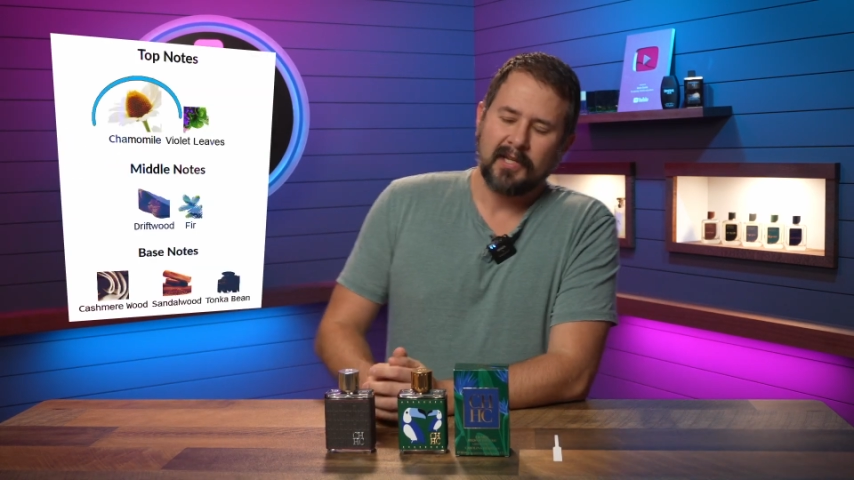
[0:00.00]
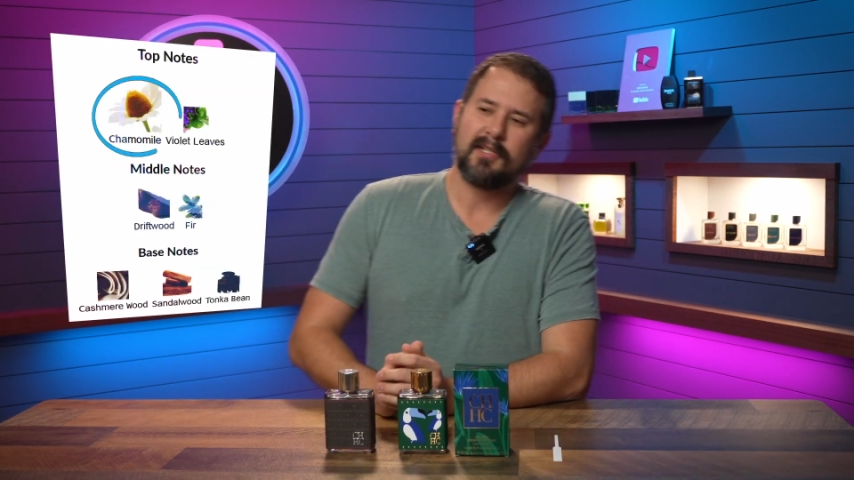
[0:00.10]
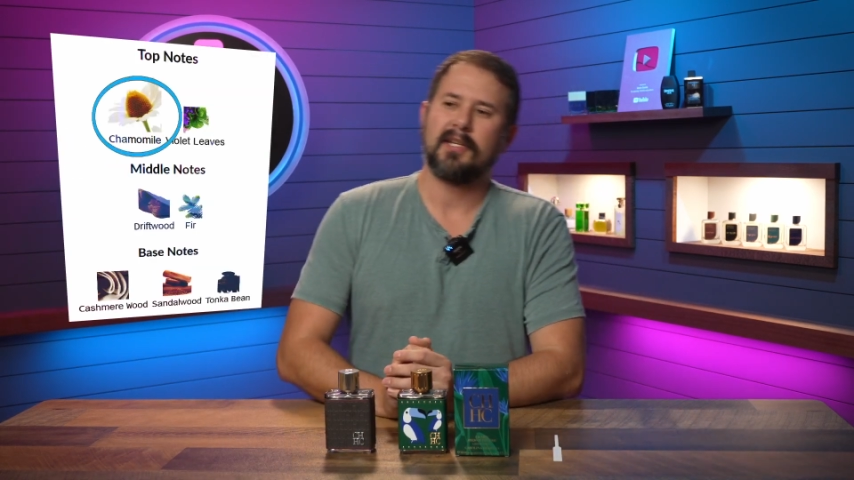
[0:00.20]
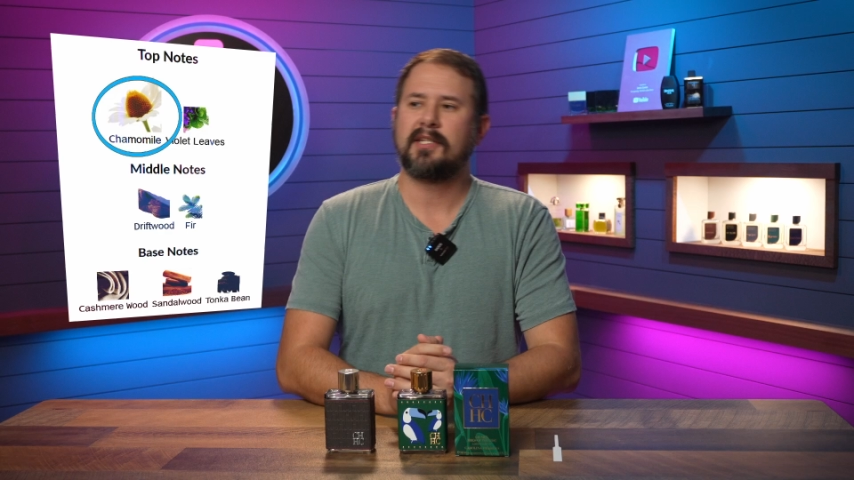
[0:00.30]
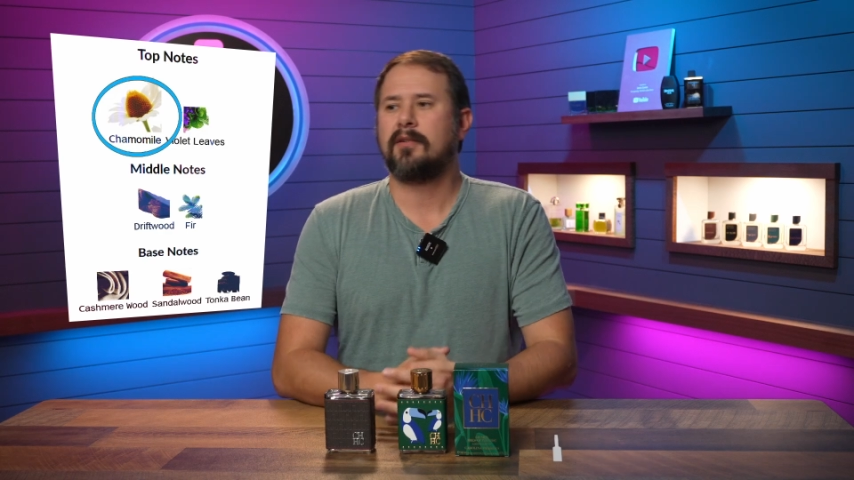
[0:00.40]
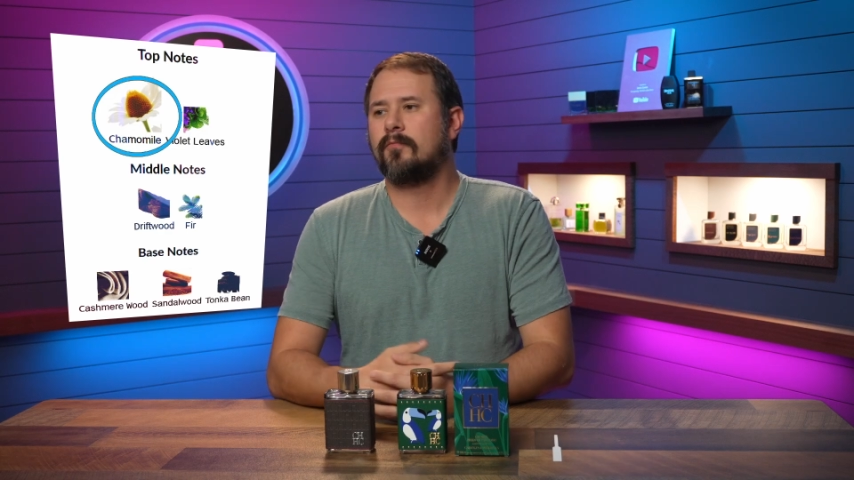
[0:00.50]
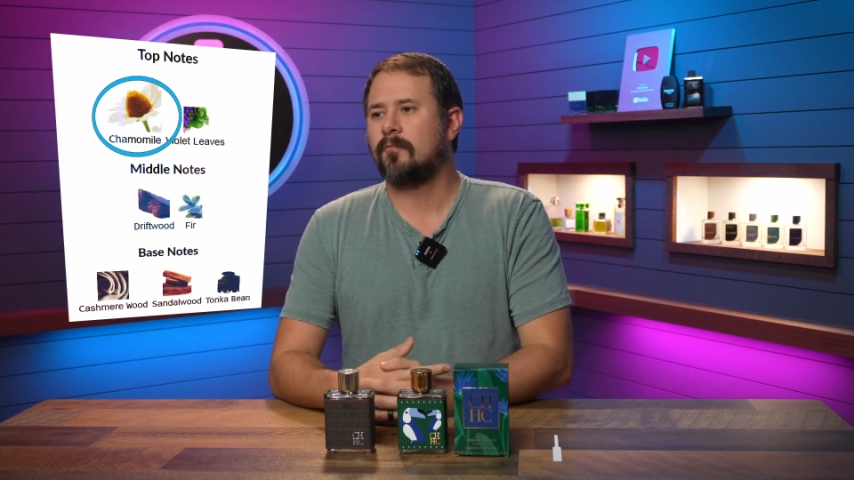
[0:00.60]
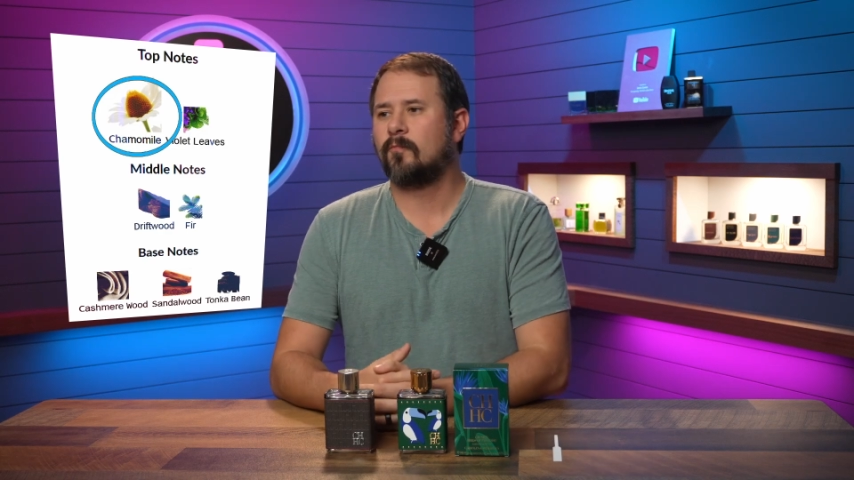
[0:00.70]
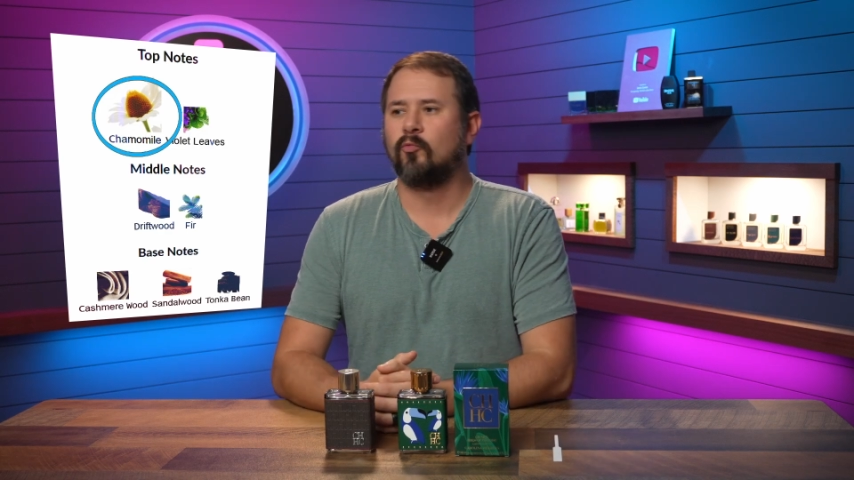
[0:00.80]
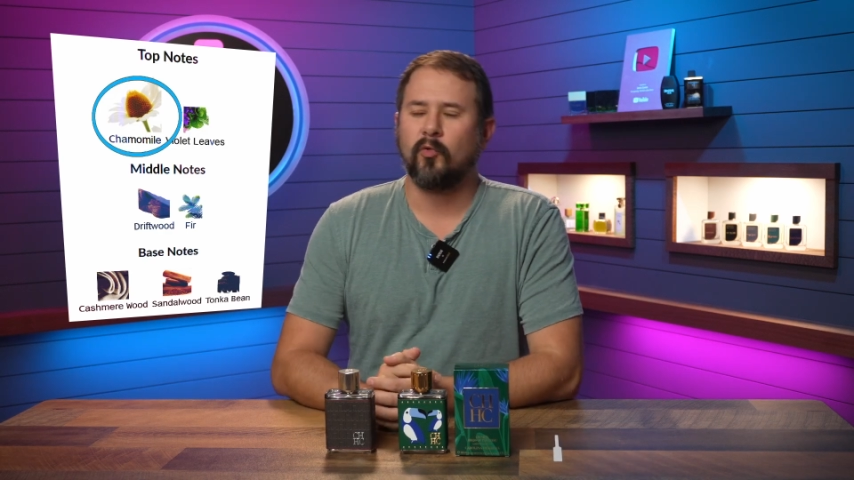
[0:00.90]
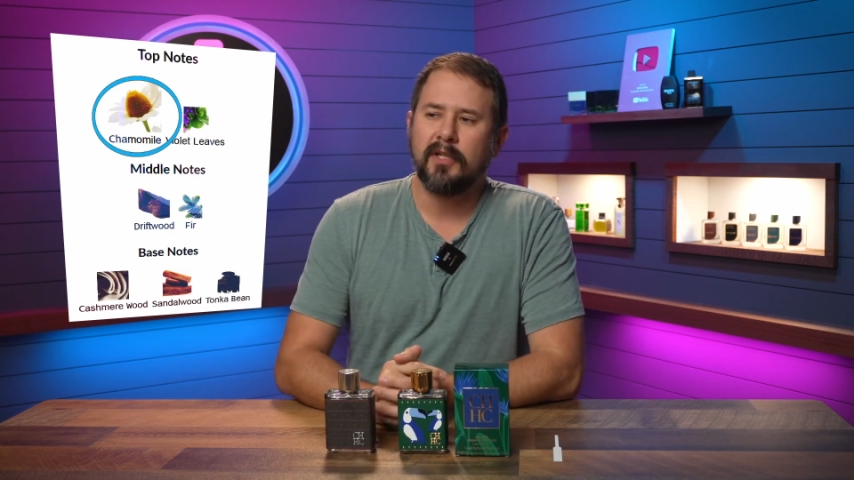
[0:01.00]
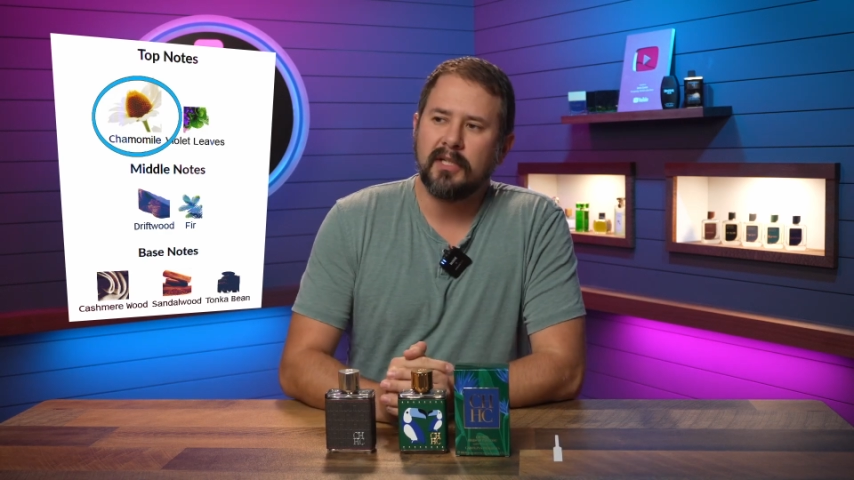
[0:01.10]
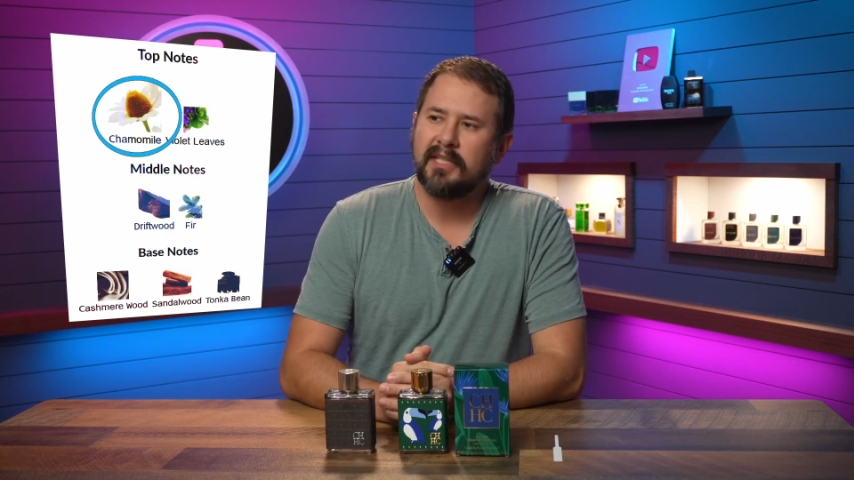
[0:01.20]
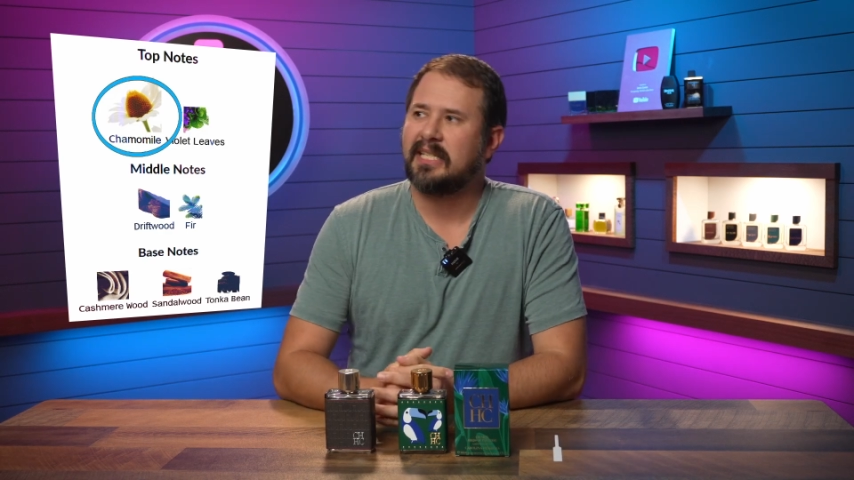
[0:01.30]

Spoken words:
doesn't really